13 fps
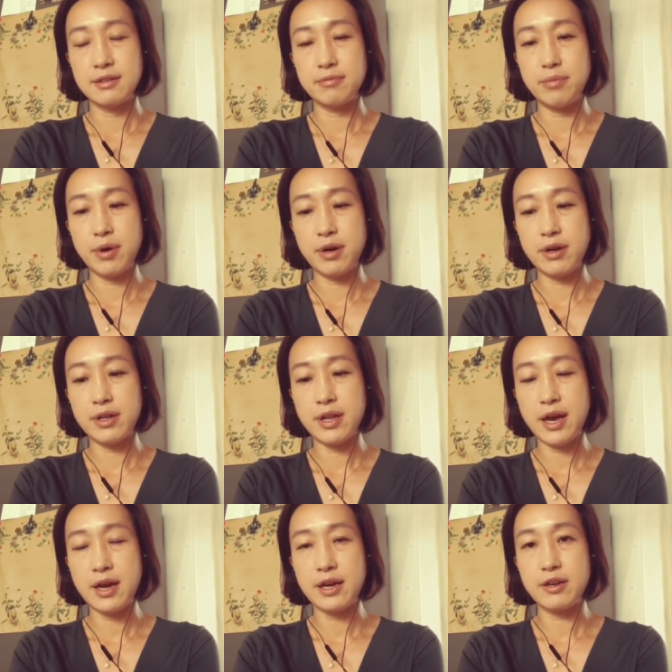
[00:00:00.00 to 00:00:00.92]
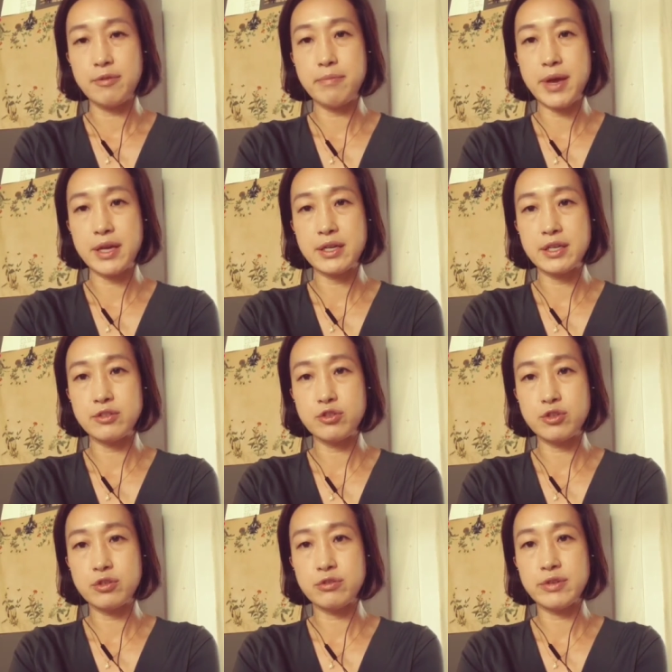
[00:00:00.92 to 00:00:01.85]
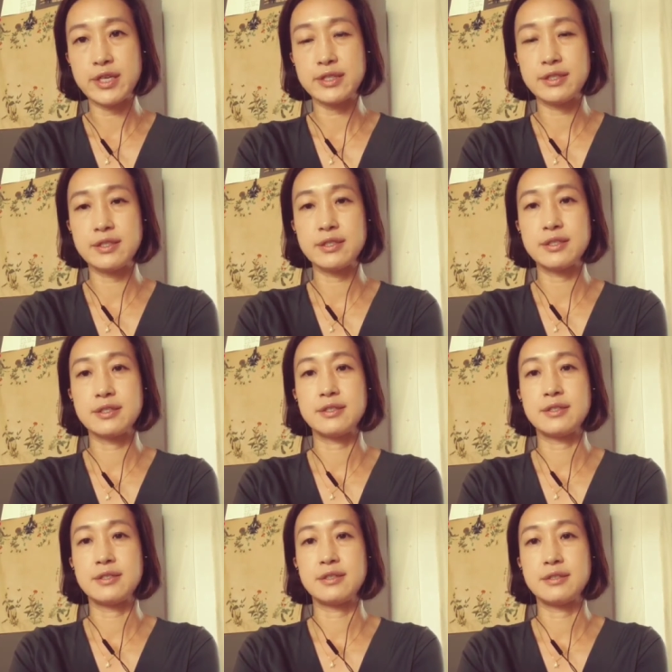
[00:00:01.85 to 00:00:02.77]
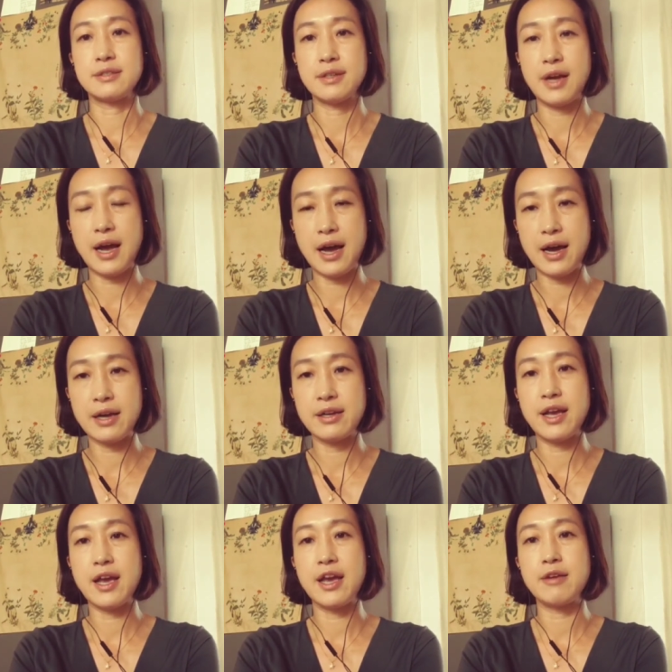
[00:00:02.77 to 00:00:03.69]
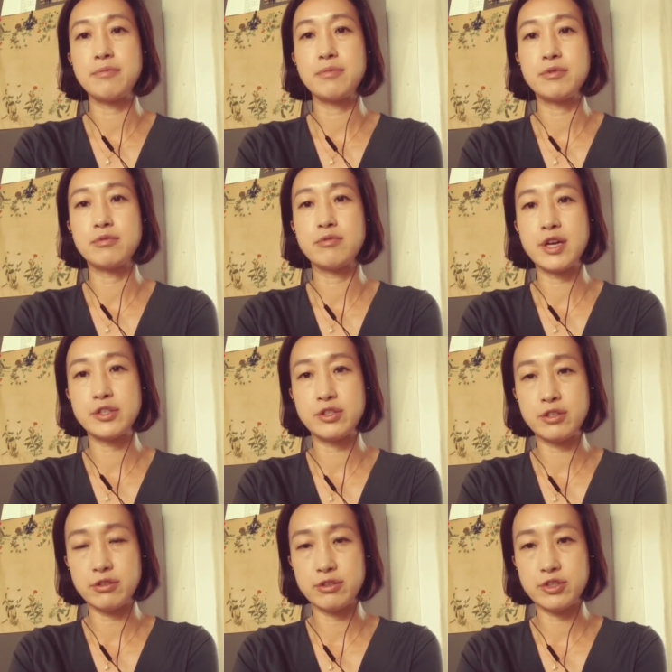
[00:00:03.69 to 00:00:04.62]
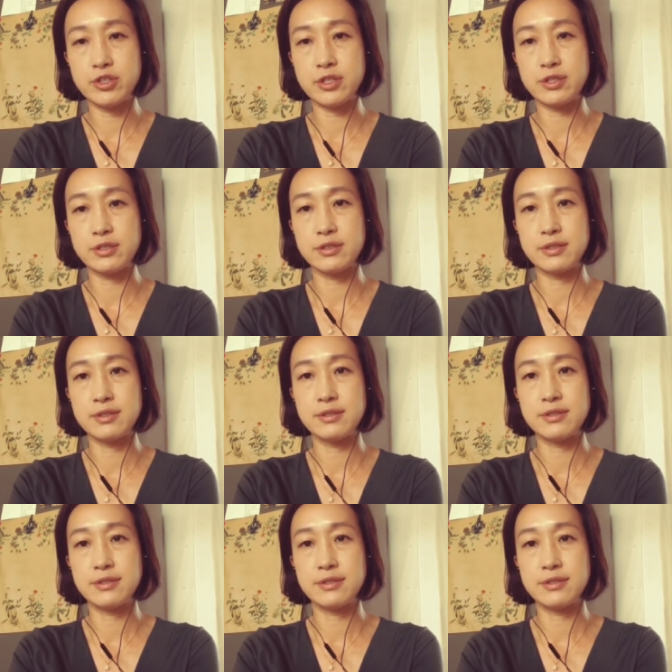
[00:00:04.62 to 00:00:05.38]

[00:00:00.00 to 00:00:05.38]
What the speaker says: But I know many tricks. I have resolutions.